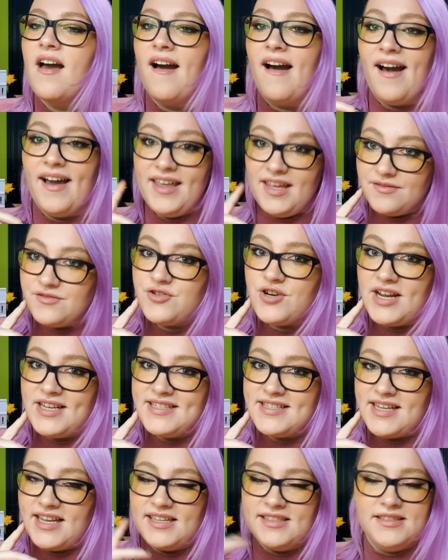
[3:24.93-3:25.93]
I have dry
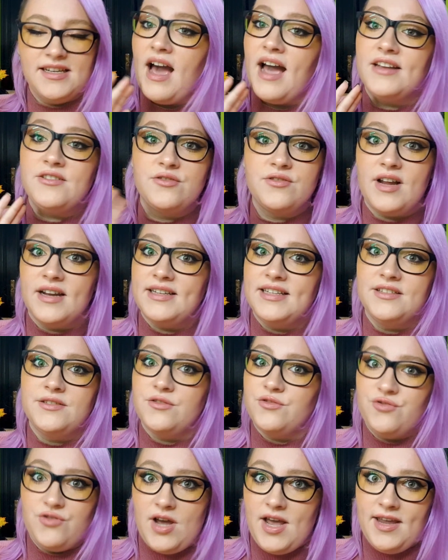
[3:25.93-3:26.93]
skin, I do not need to
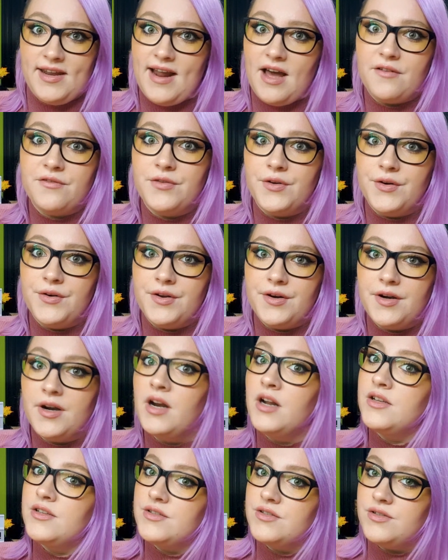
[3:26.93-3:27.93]
dry it out further.
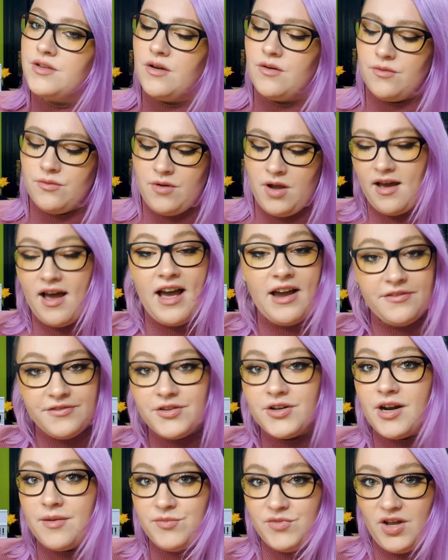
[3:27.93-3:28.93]
So after
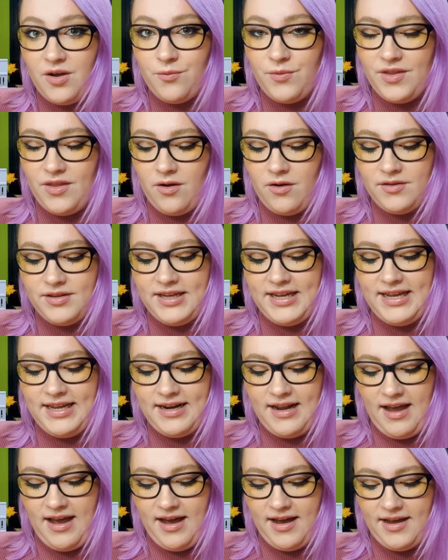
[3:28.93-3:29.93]
I'm done with all that,
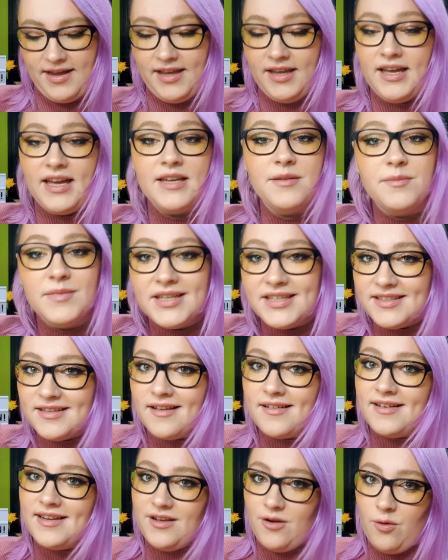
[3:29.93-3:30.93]
I
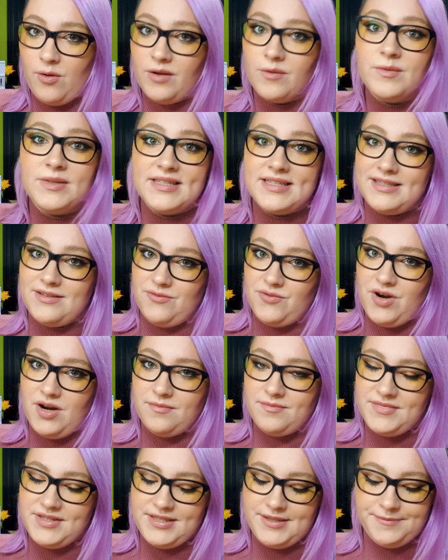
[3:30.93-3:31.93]
immediately go in with
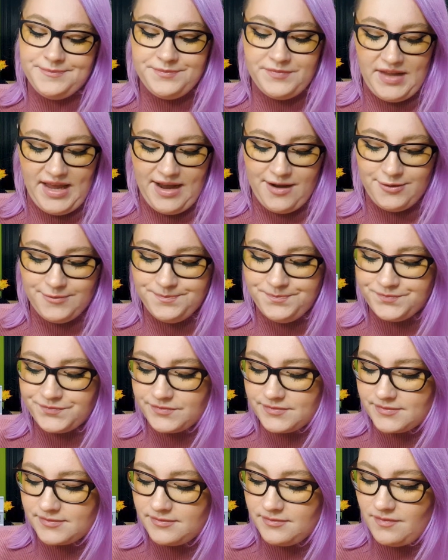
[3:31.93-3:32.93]
serums. Now,
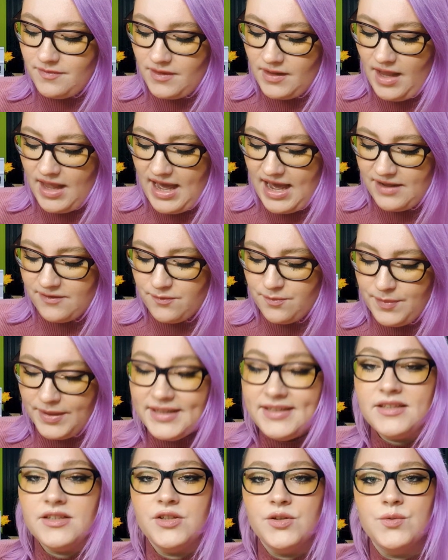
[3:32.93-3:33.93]
I've
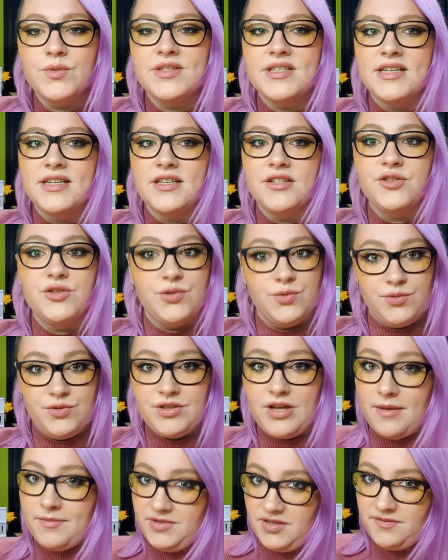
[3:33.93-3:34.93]
been using 2
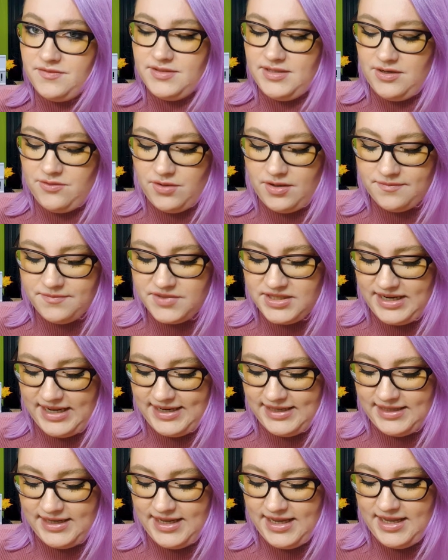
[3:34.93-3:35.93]
types of serums
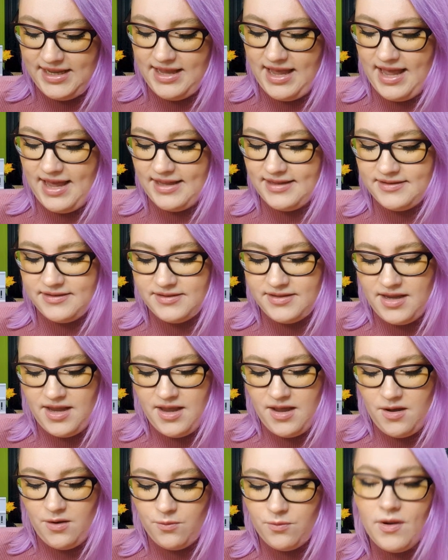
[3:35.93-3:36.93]
lately, and
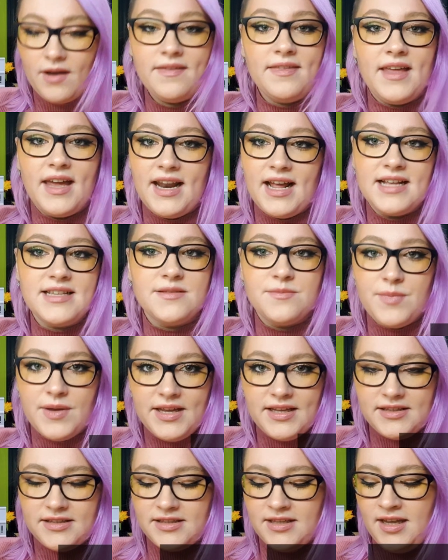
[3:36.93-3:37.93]
one that has
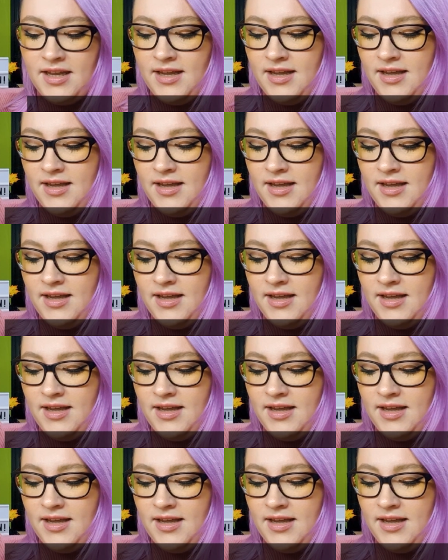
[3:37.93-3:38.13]
been